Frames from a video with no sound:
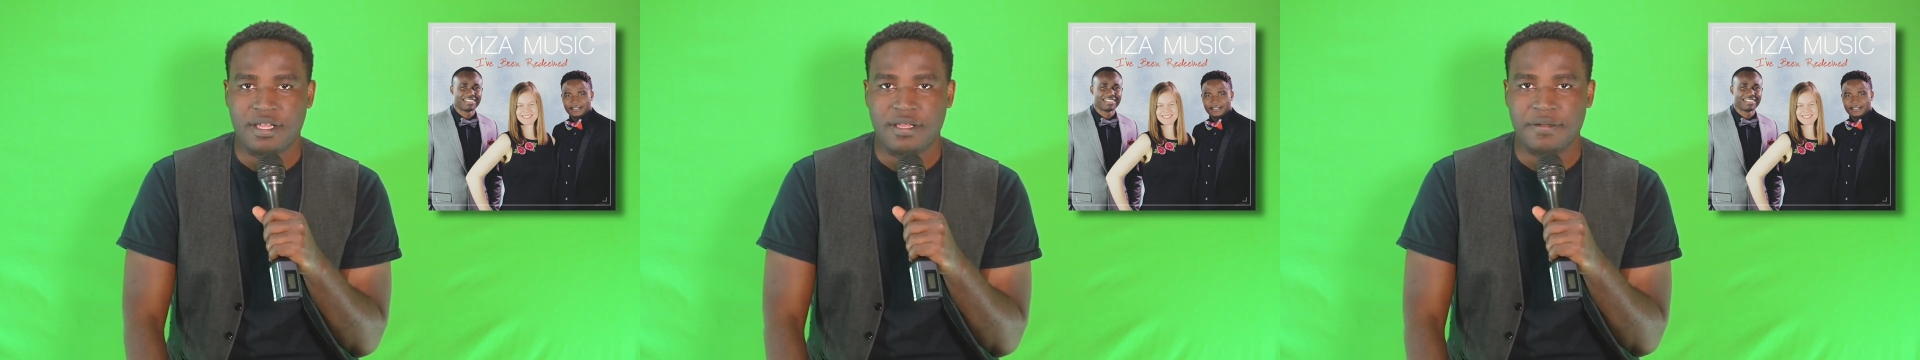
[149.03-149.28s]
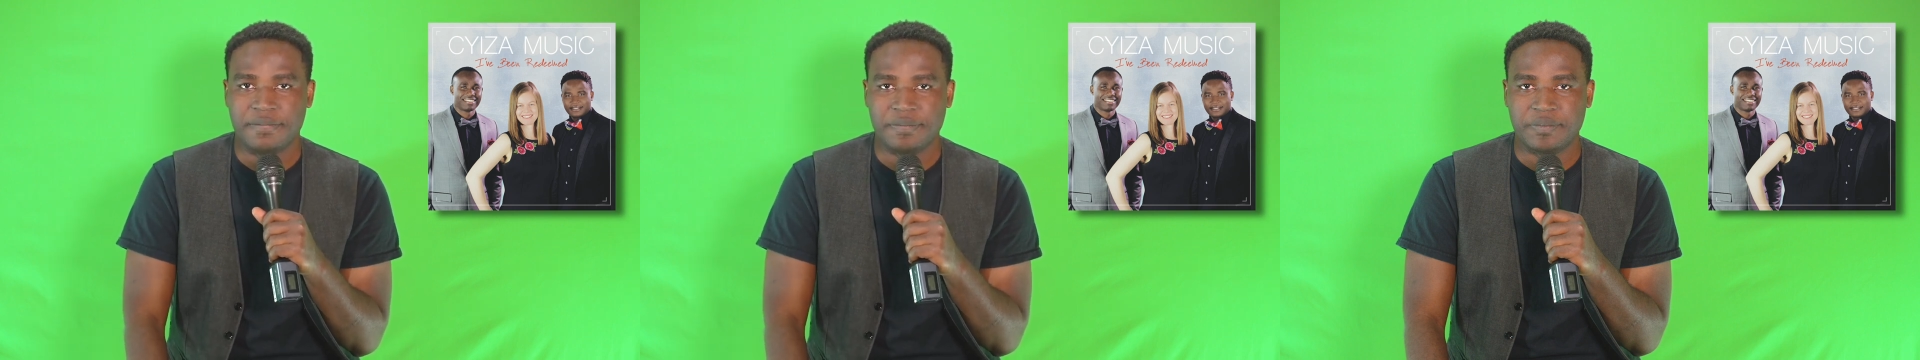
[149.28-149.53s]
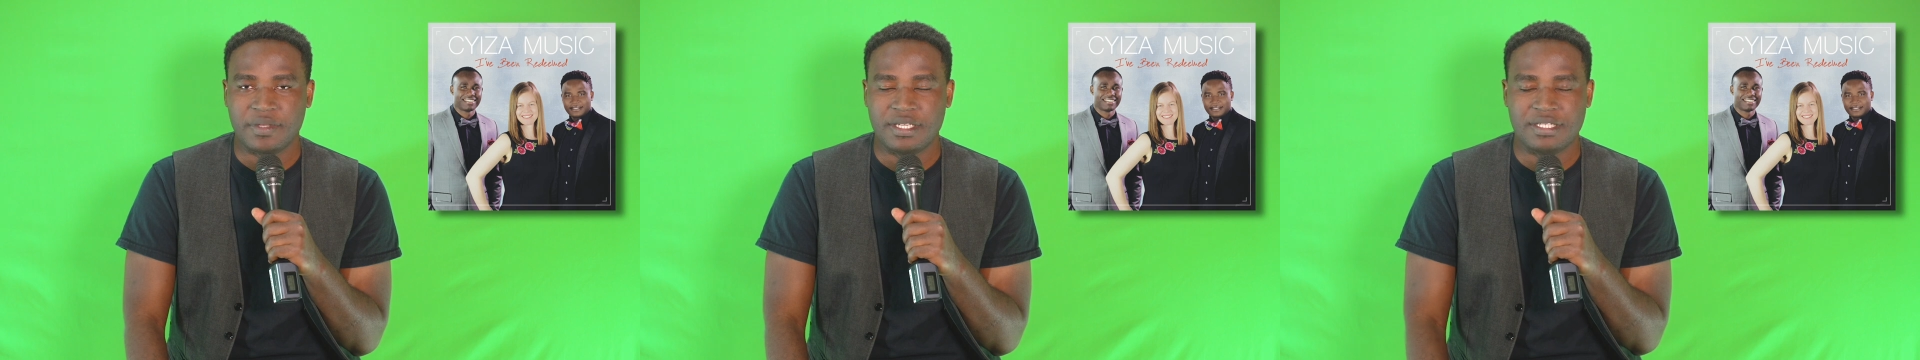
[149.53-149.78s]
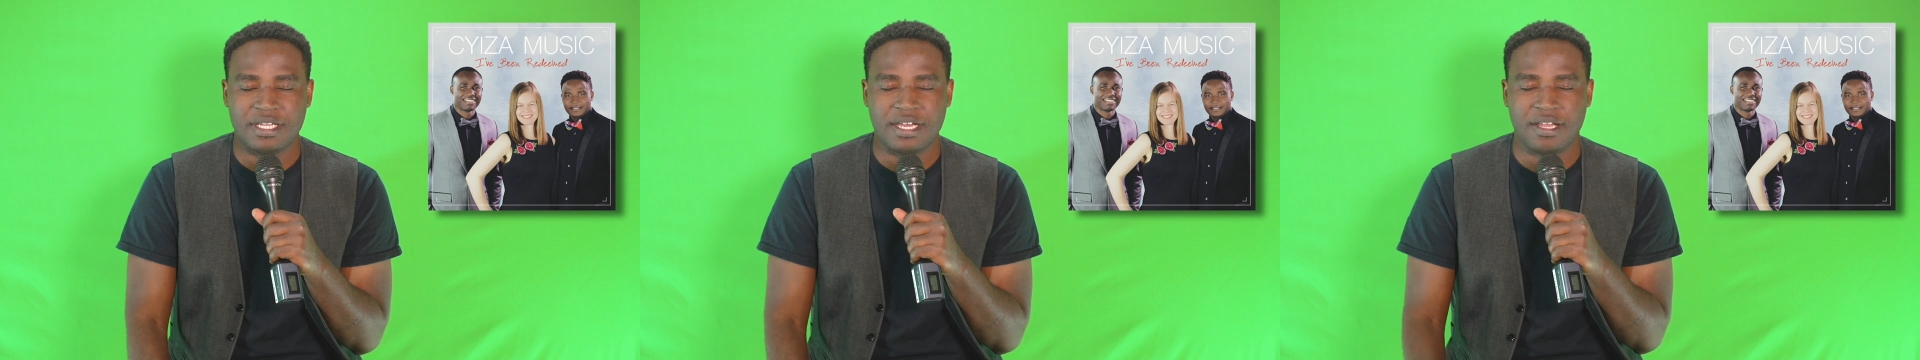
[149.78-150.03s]
and
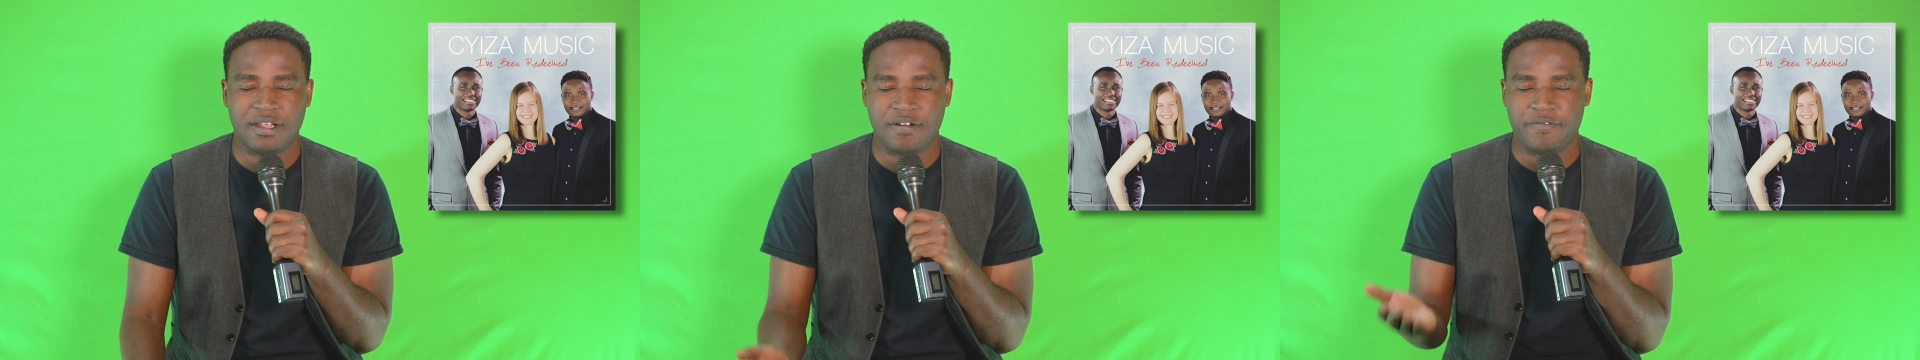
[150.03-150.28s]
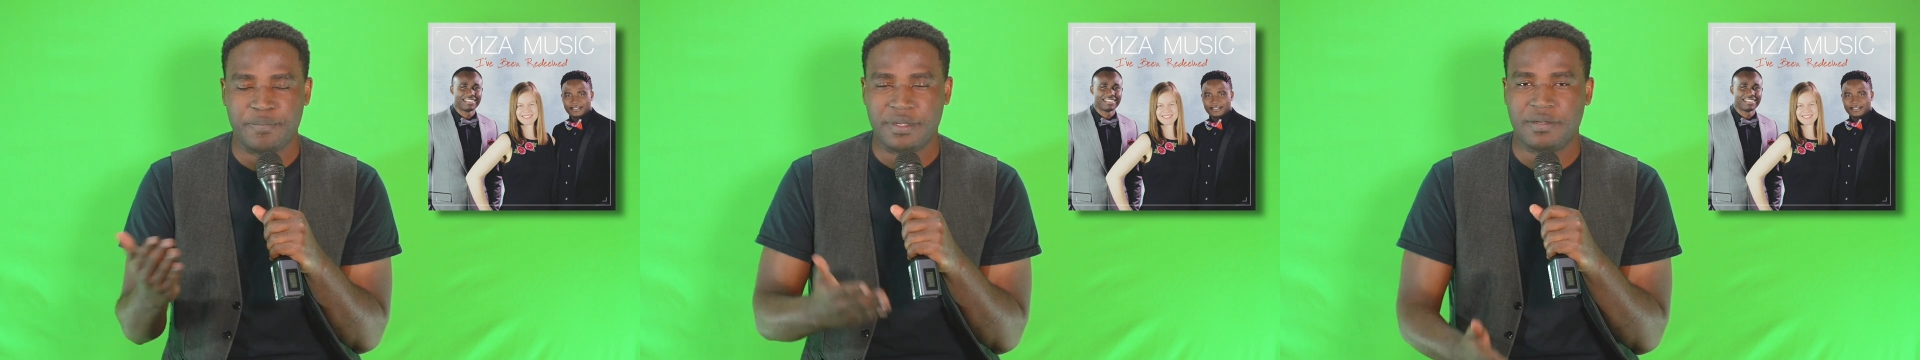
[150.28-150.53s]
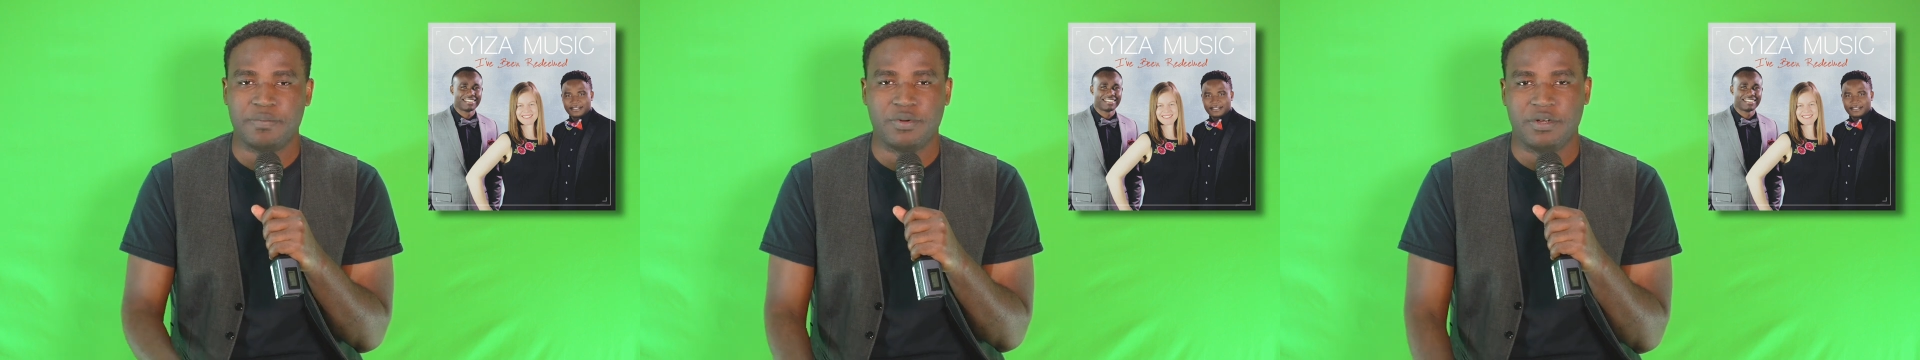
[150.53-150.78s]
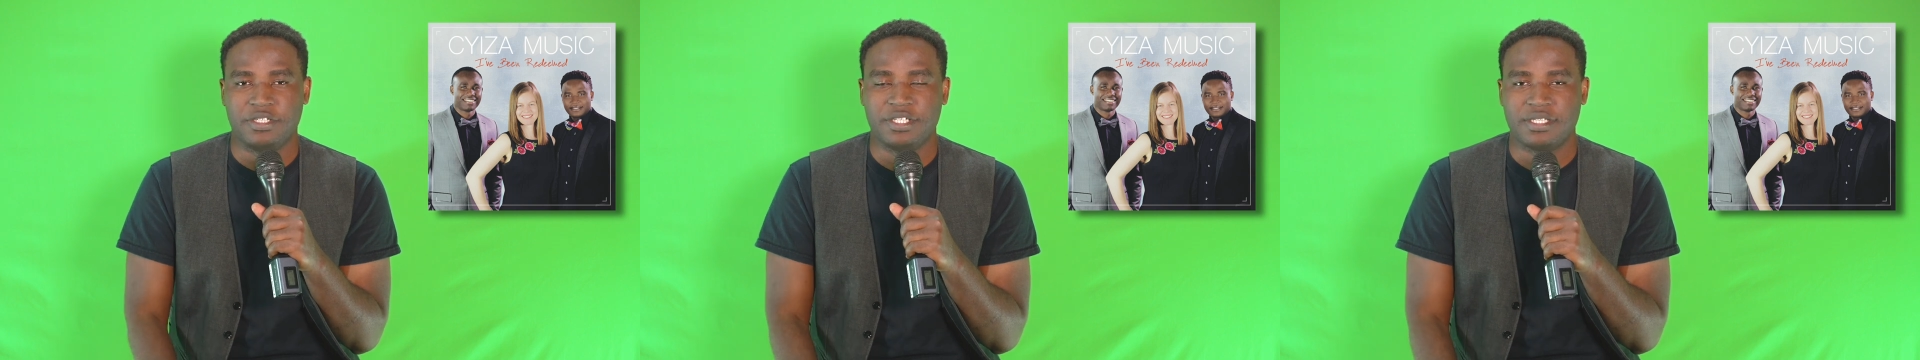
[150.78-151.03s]
he's done a lot of big
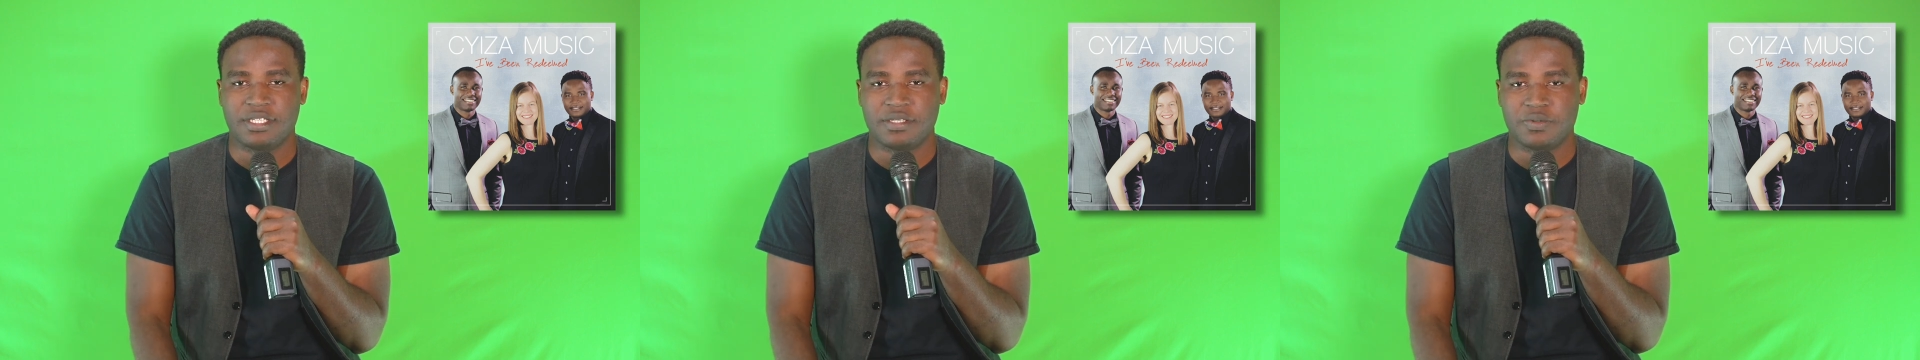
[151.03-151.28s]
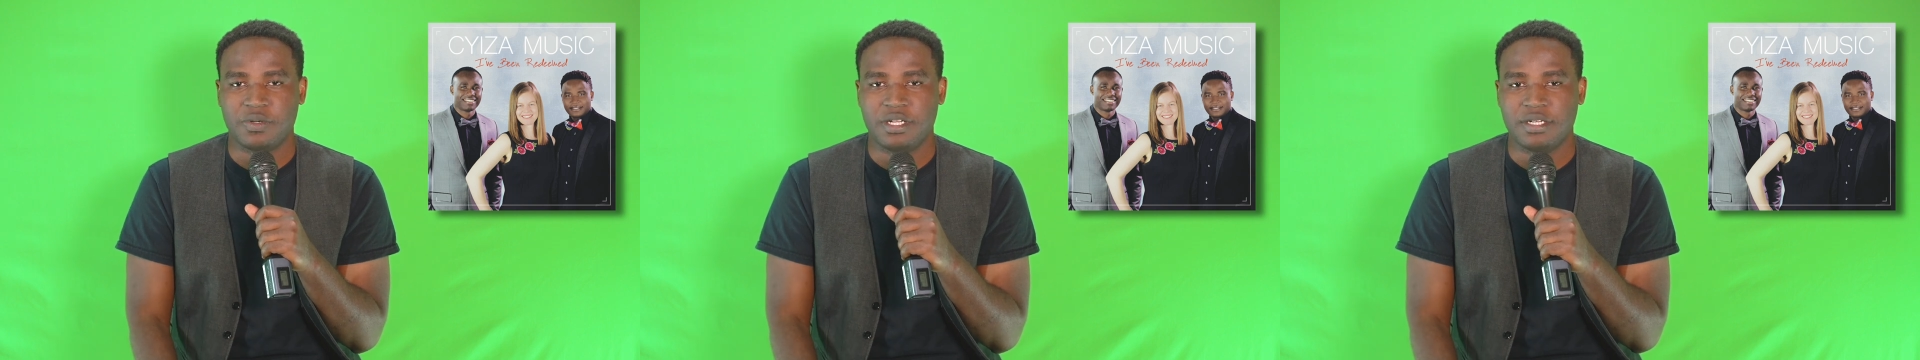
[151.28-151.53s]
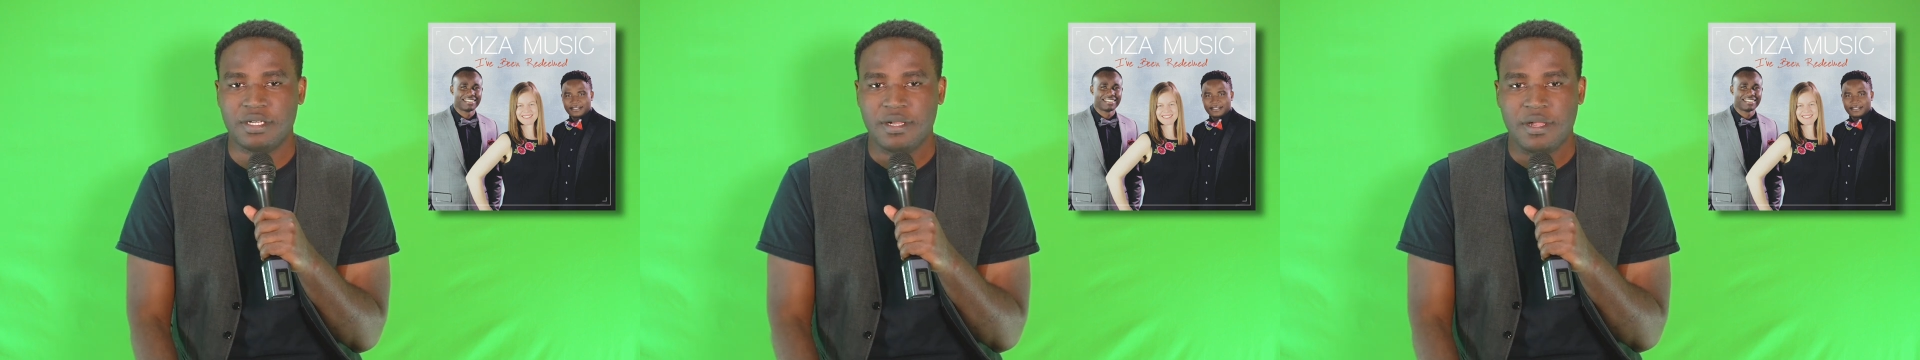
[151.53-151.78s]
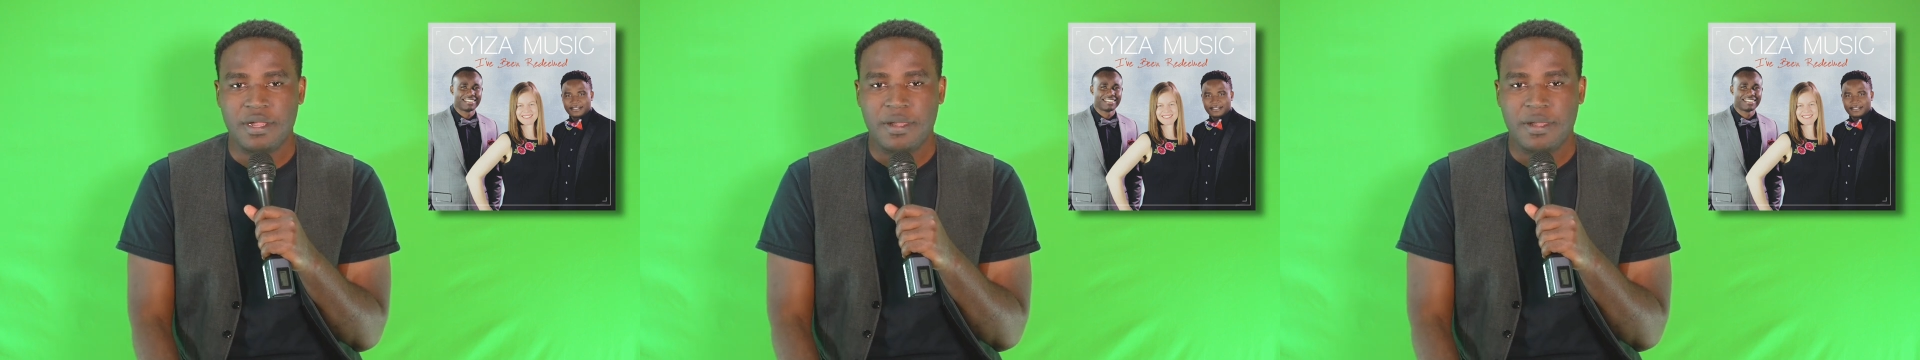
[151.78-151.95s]
projects as well